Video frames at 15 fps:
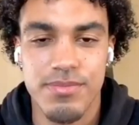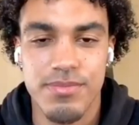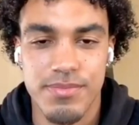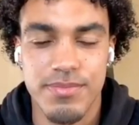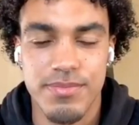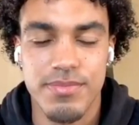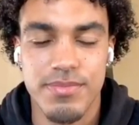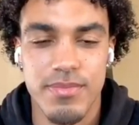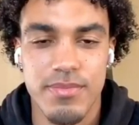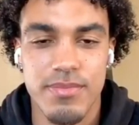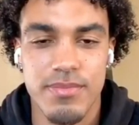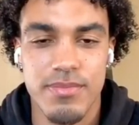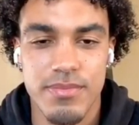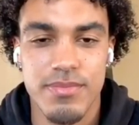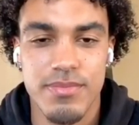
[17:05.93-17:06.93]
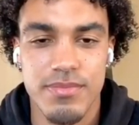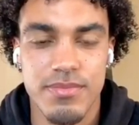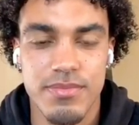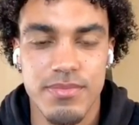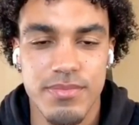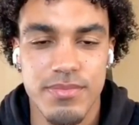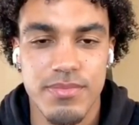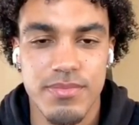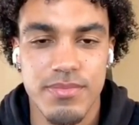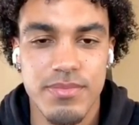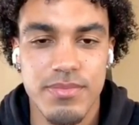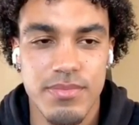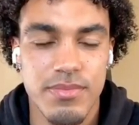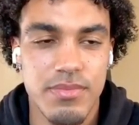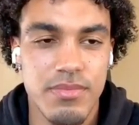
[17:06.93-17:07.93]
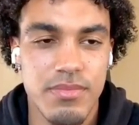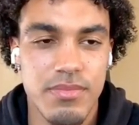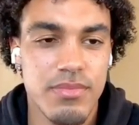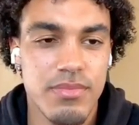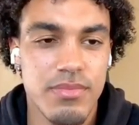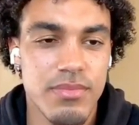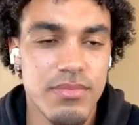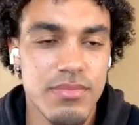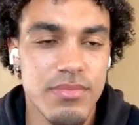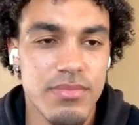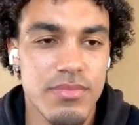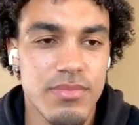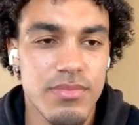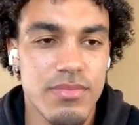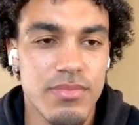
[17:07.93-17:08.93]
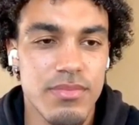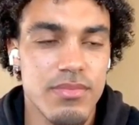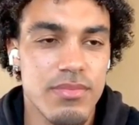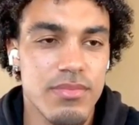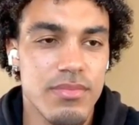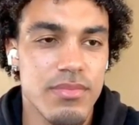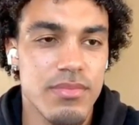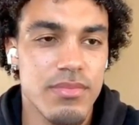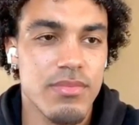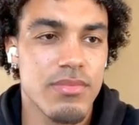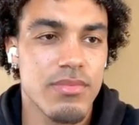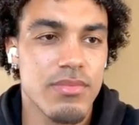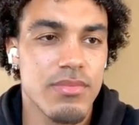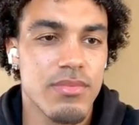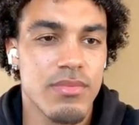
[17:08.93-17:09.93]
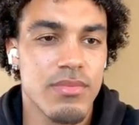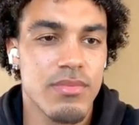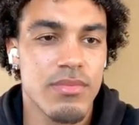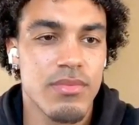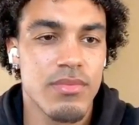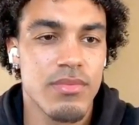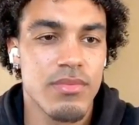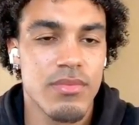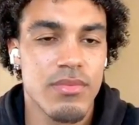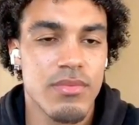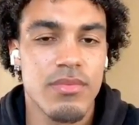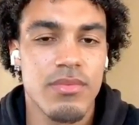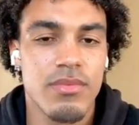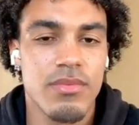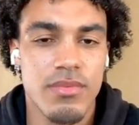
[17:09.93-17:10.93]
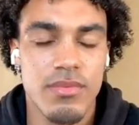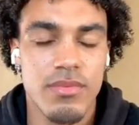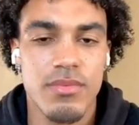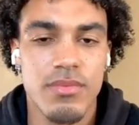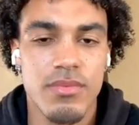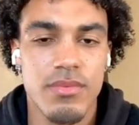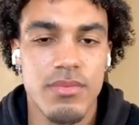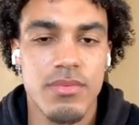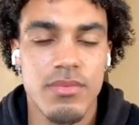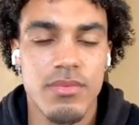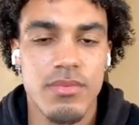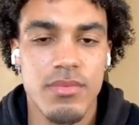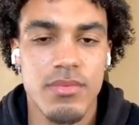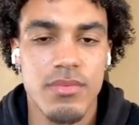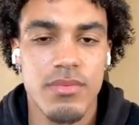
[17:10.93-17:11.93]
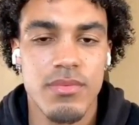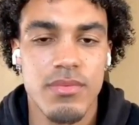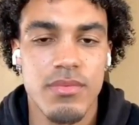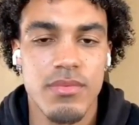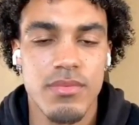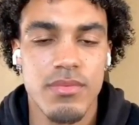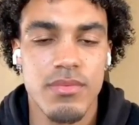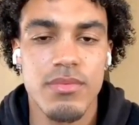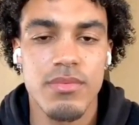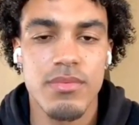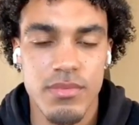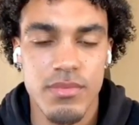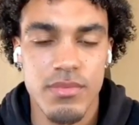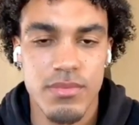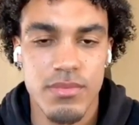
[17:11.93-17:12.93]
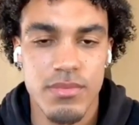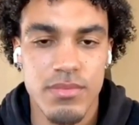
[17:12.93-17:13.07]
This person isn't speaking.